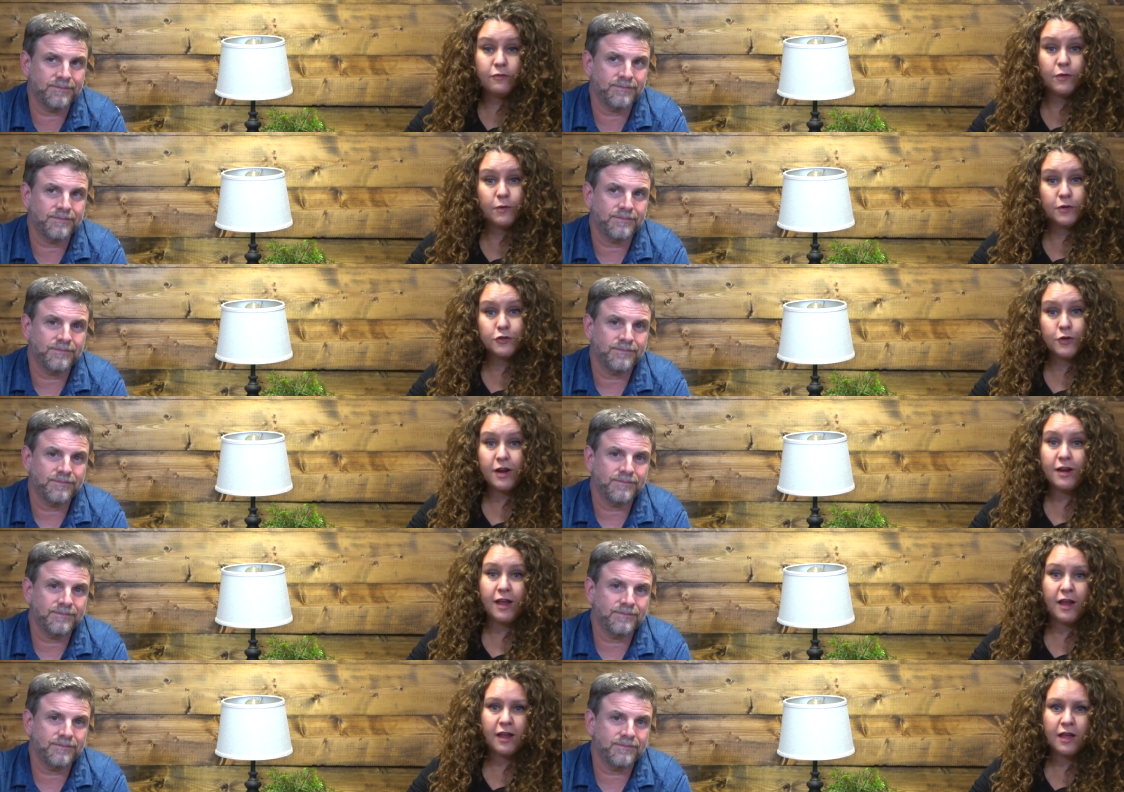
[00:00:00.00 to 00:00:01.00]
Speaker 1: if we were
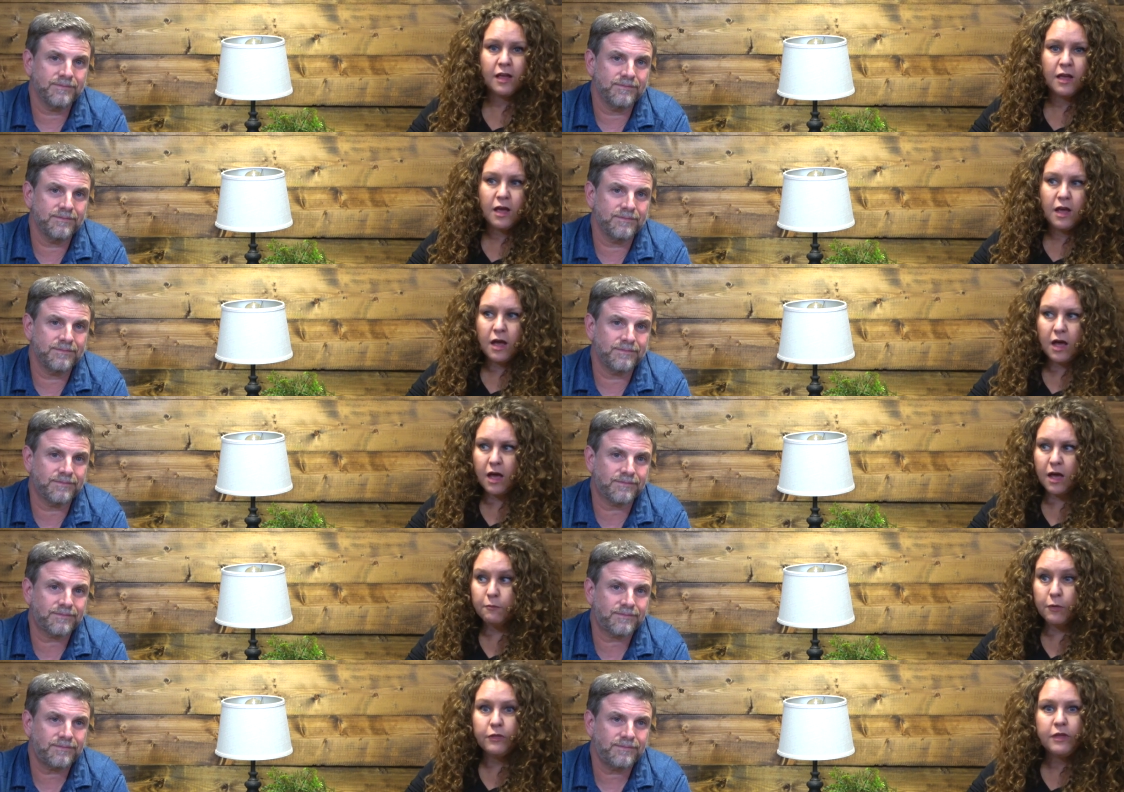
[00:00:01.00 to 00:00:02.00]
trading a
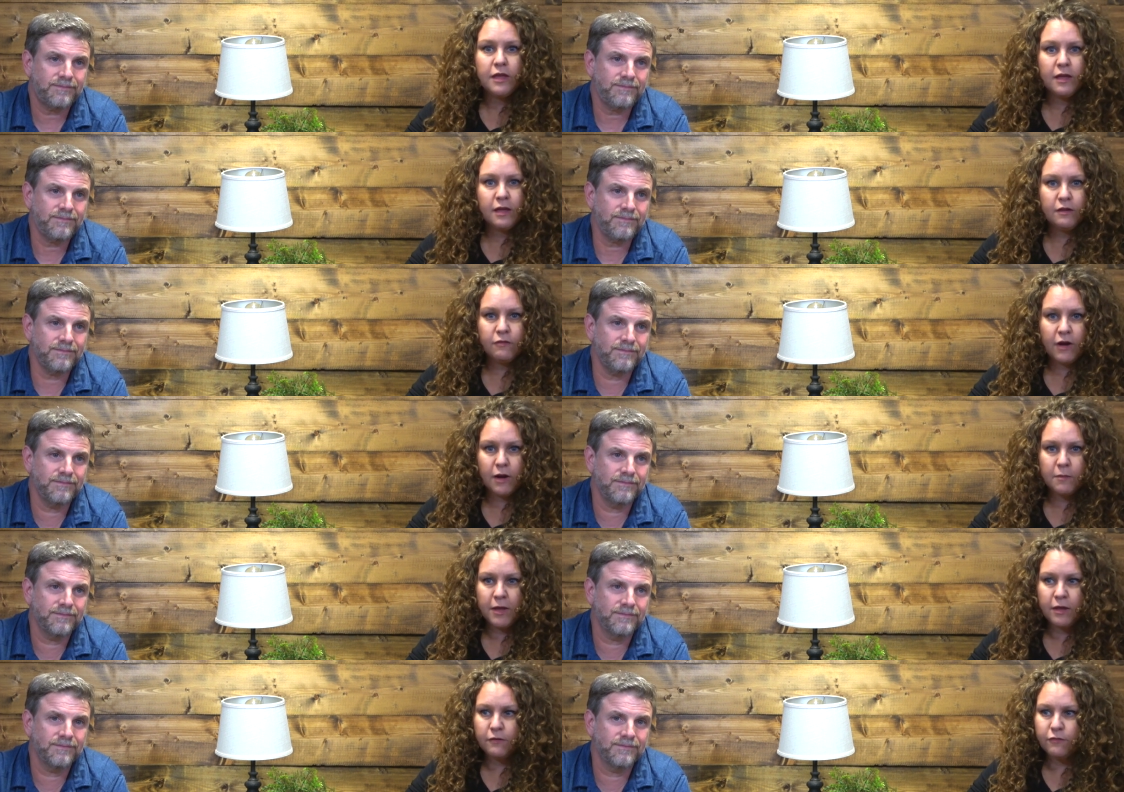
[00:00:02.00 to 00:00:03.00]
bullying
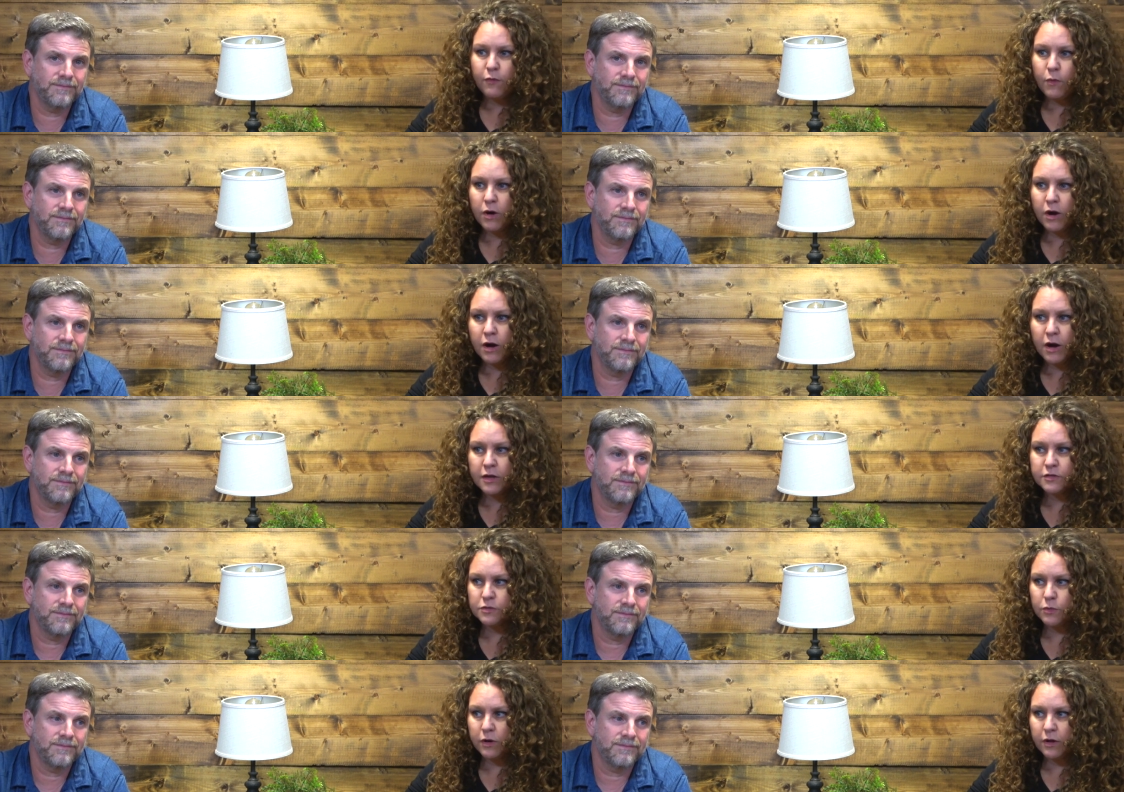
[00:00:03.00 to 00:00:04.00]
environment for a
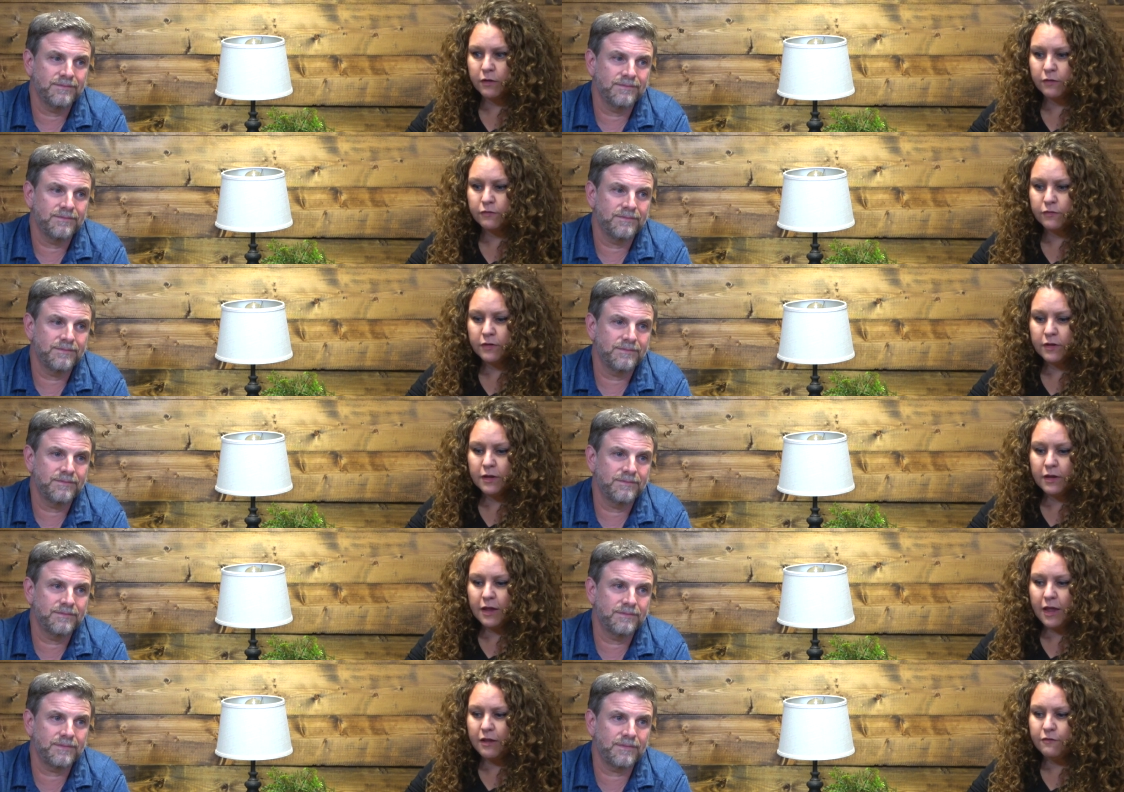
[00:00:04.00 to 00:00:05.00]
sort of
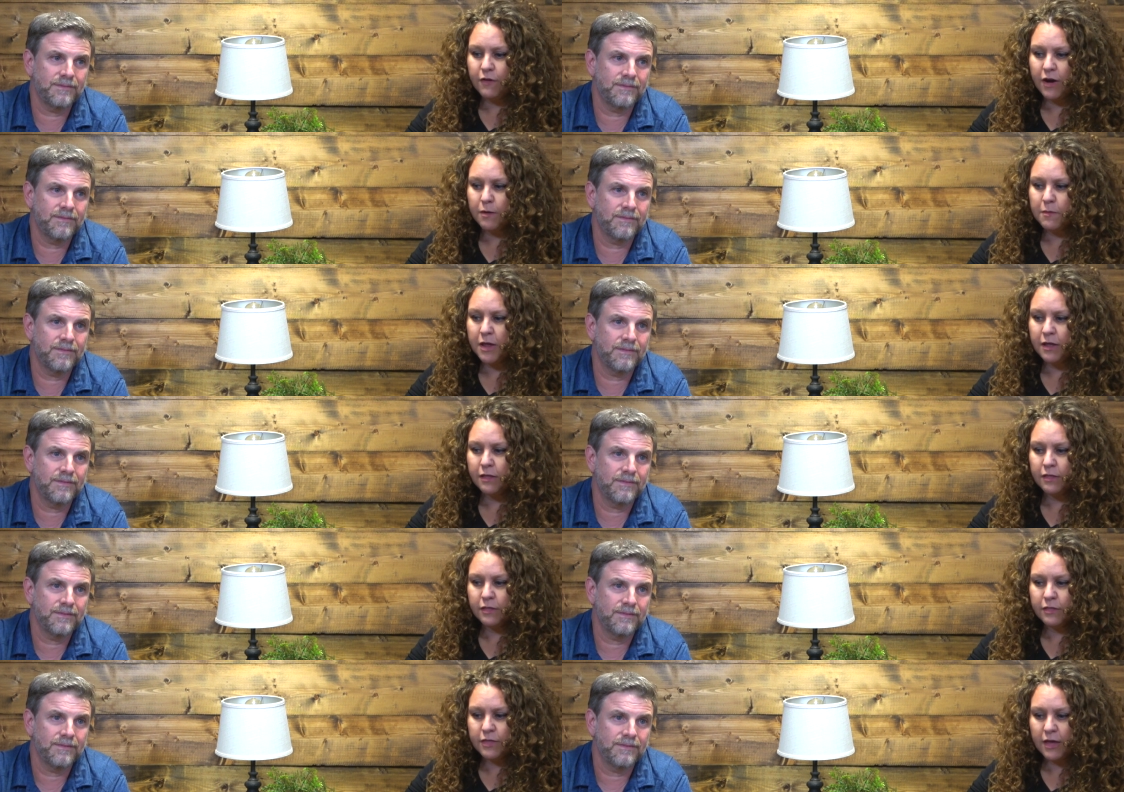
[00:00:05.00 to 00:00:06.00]
environment
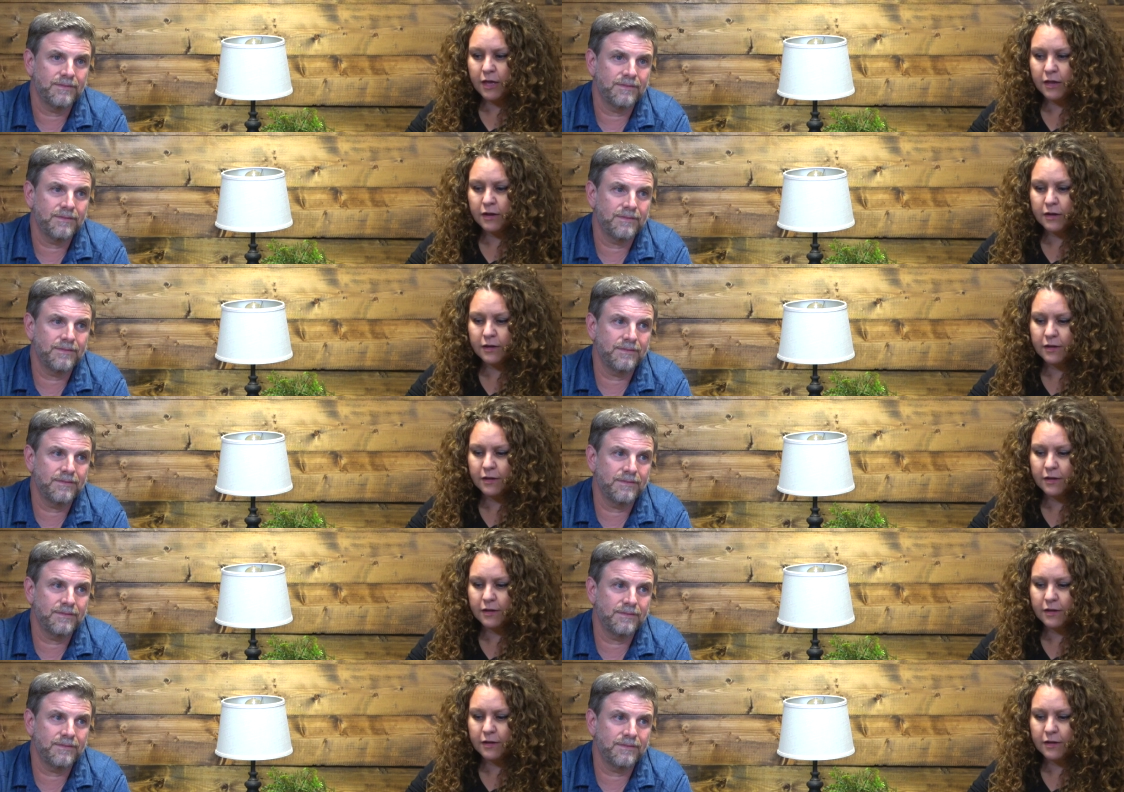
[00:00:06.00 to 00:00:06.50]
that